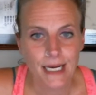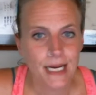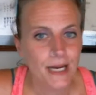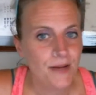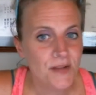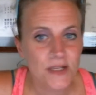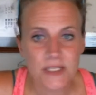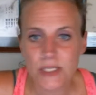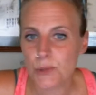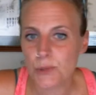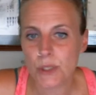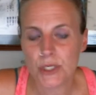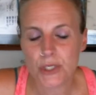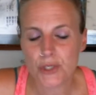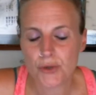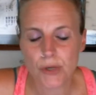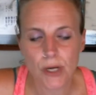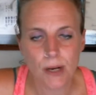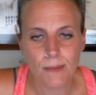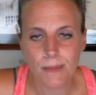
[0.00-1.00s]
And this is what
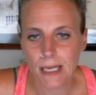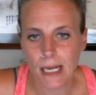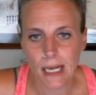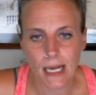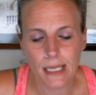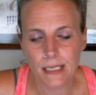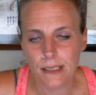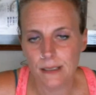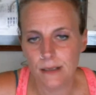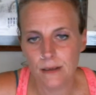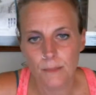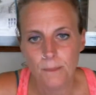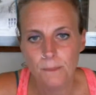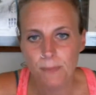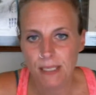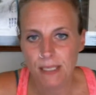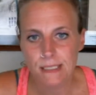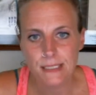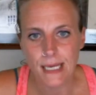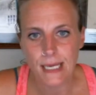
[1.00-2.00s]
Trump got
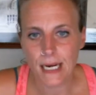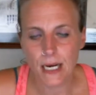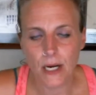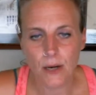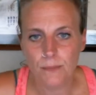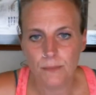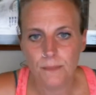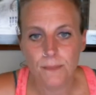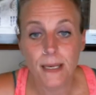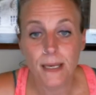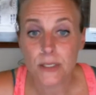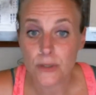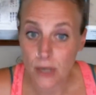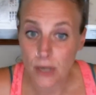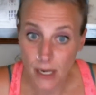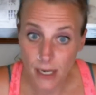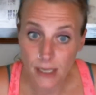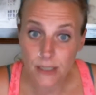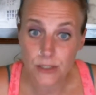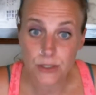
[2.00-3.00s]
beat down by
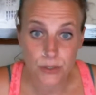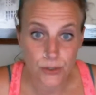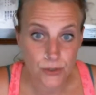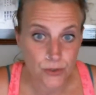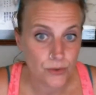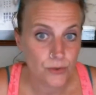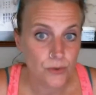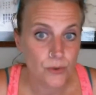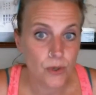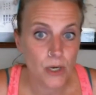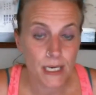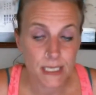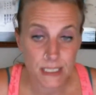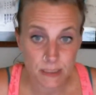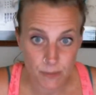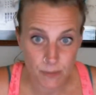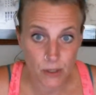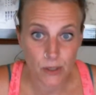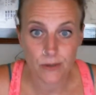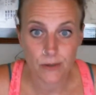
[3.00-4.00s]
trying to
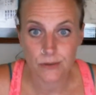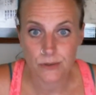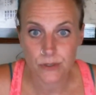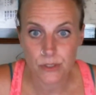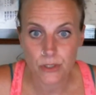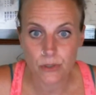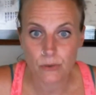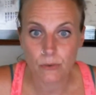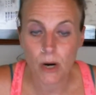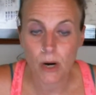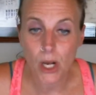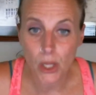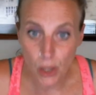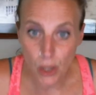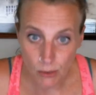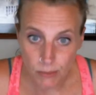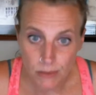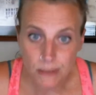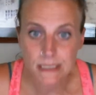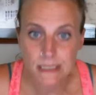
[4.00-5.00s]
expose what
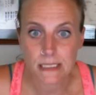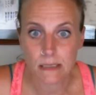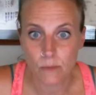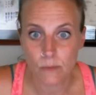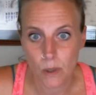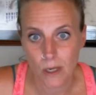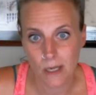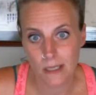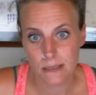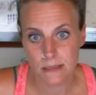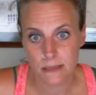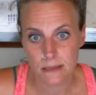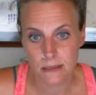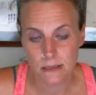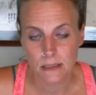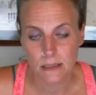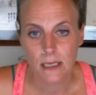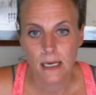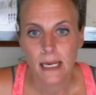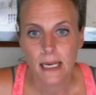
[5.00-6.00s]
globalism was.
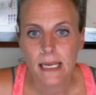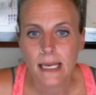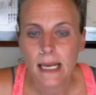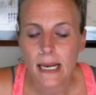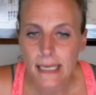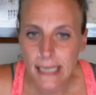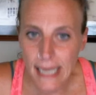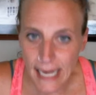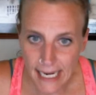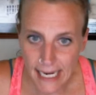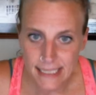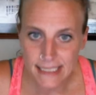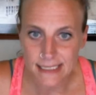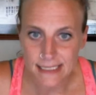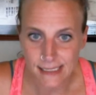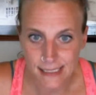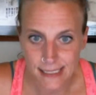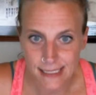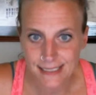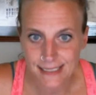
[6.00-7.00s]
He got
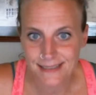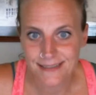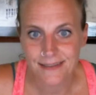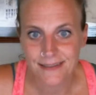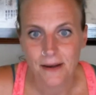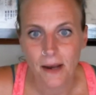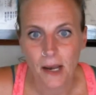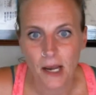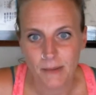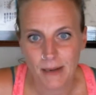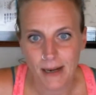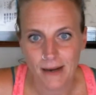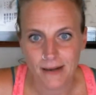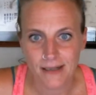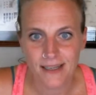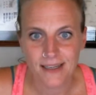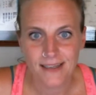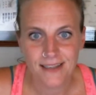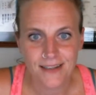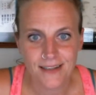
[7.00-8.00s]
gaslit about
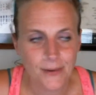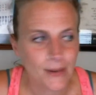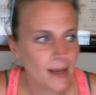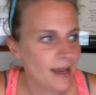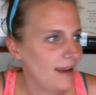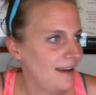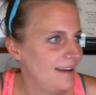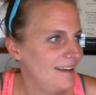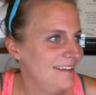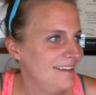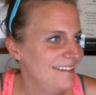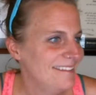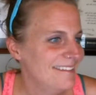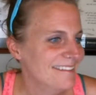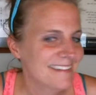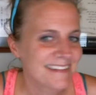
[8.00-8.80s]
it. Okay.